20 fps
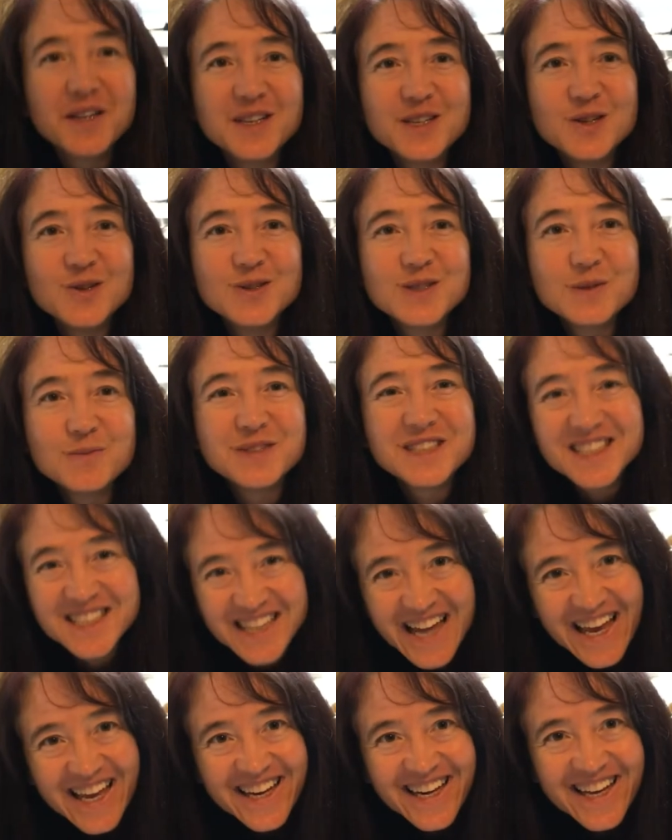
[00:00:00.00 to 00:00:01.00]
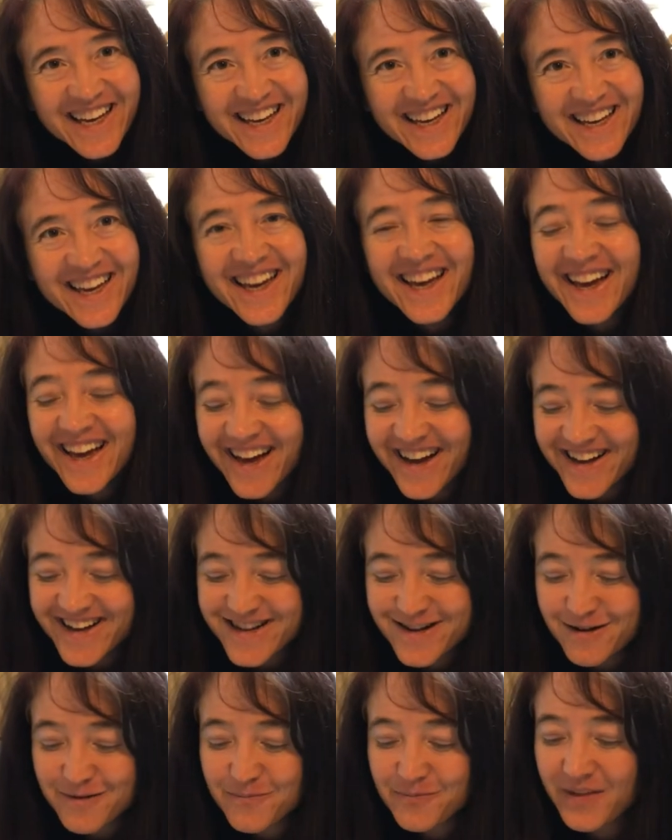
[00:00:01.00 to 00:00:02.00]
to do some staining,
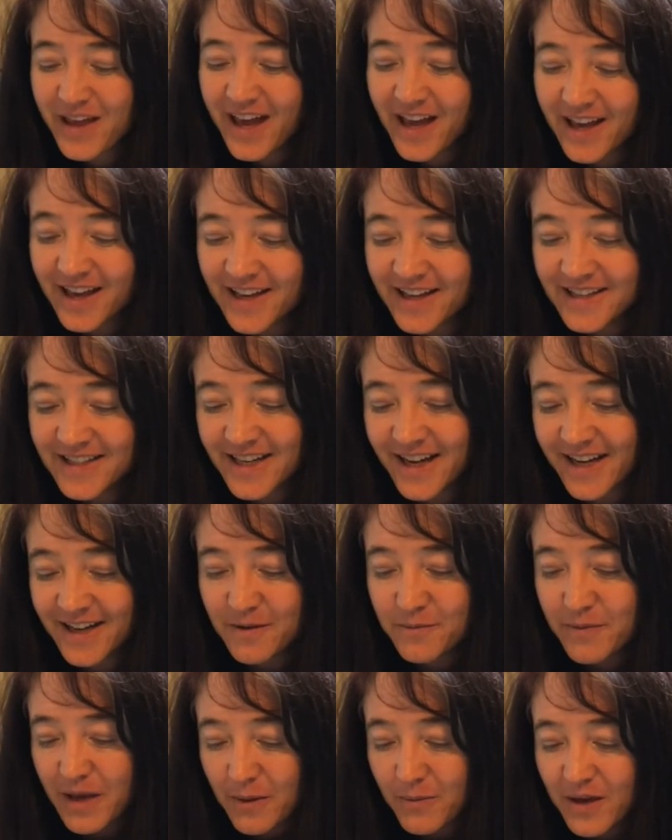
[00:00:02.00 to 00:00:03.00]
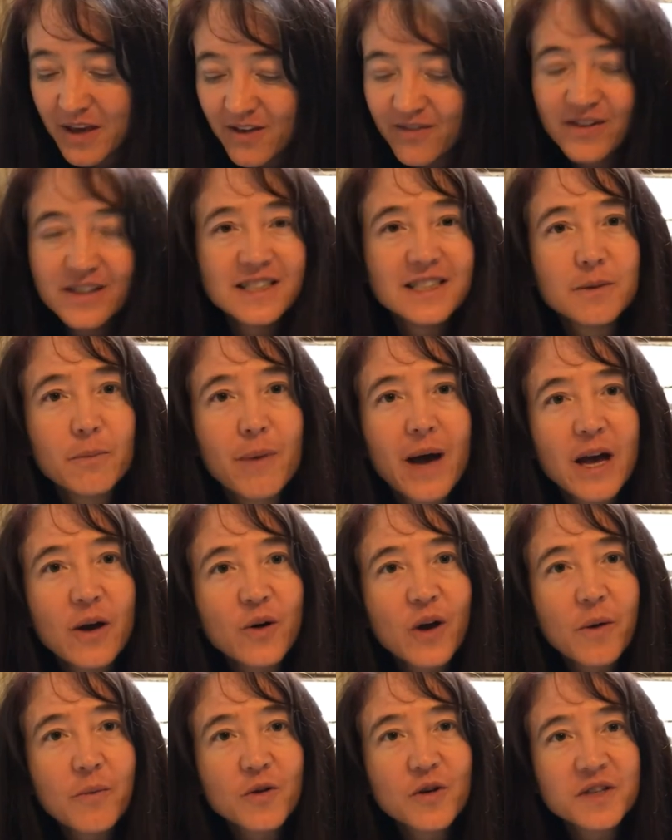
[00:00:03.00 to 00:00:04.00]
um, and uh, maybe even some
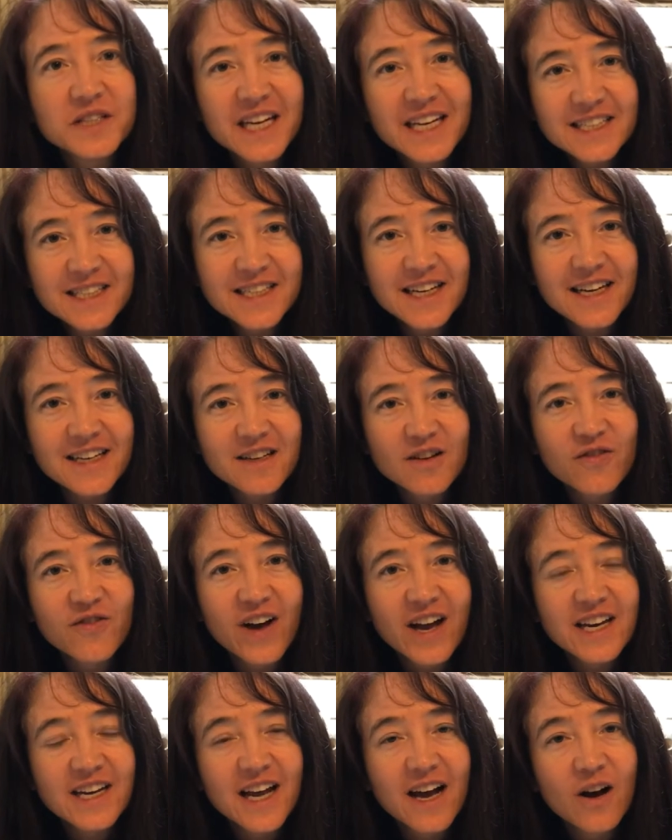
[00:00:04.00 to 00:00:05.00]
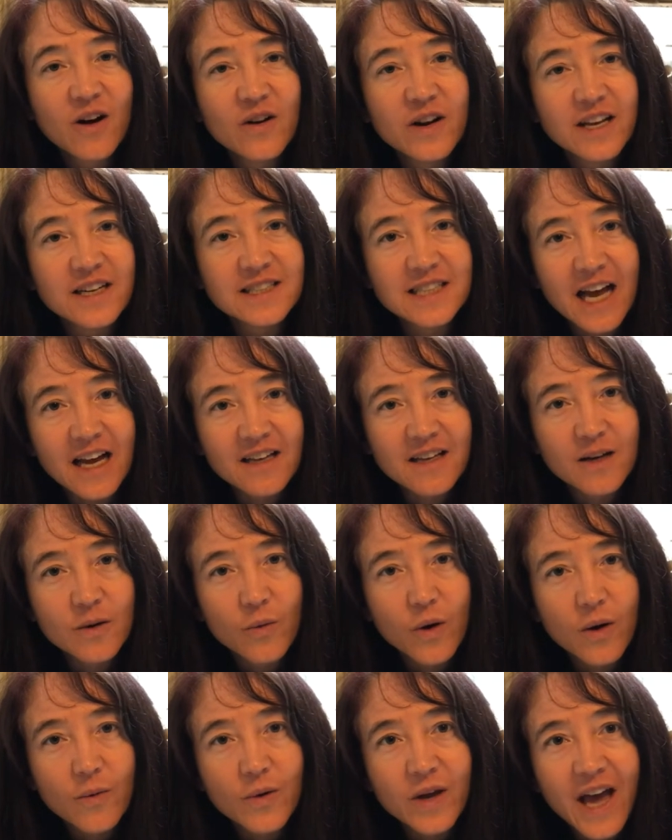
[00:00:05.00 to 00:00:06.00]
biochemical testing to find out exactly
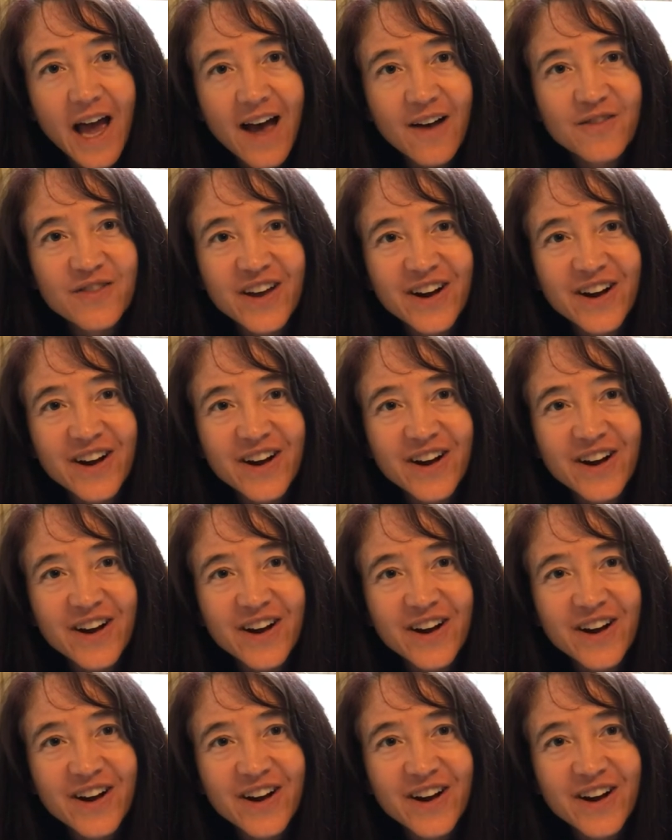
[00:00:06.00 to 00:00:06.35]
what we have.